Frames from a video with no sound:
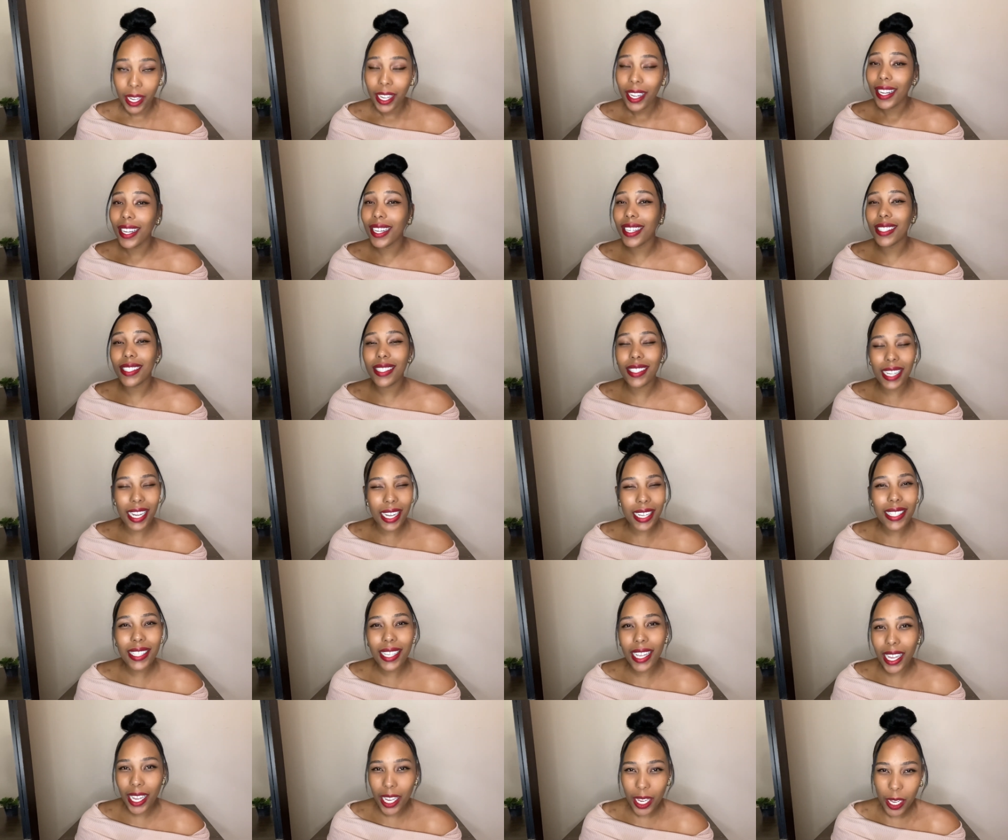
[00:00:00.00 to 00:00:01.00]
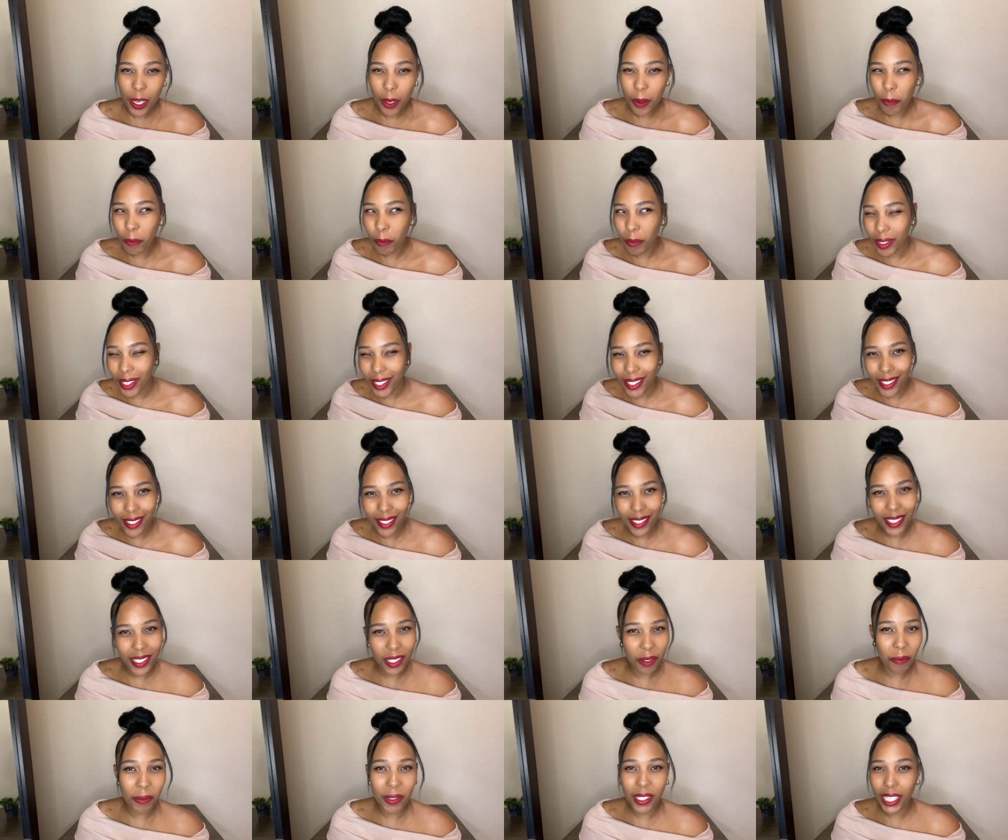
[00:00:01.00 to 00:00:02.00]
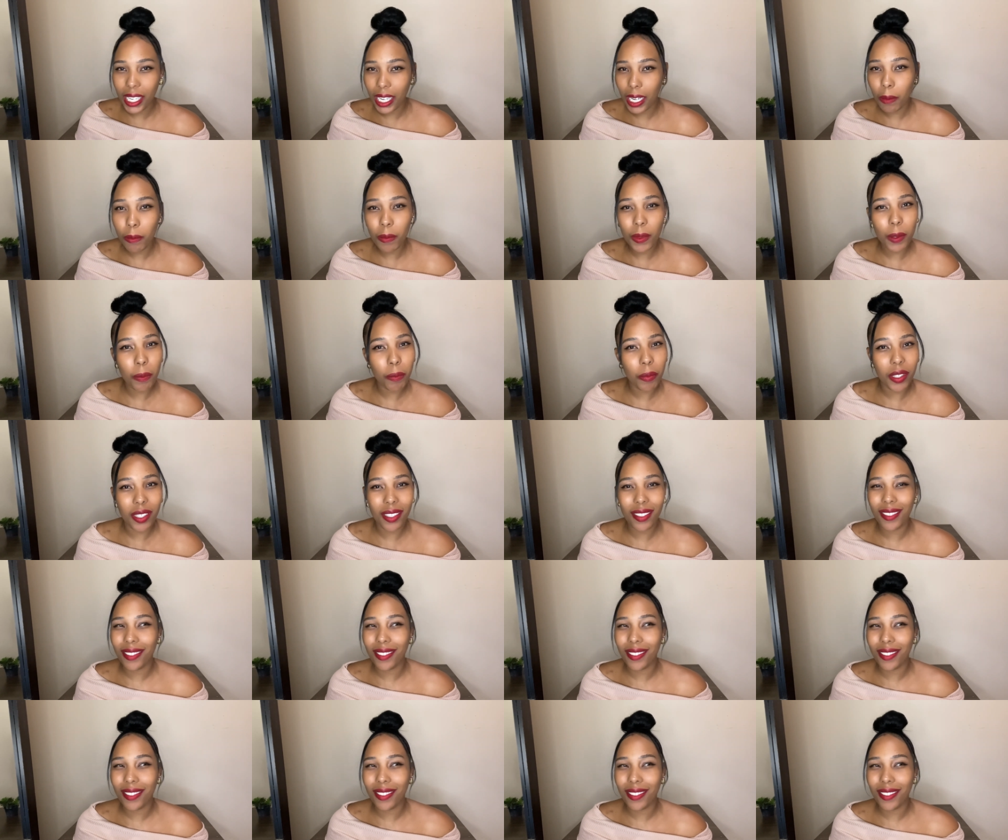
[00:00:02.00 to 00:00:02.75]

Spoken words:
It does happen sometimes, but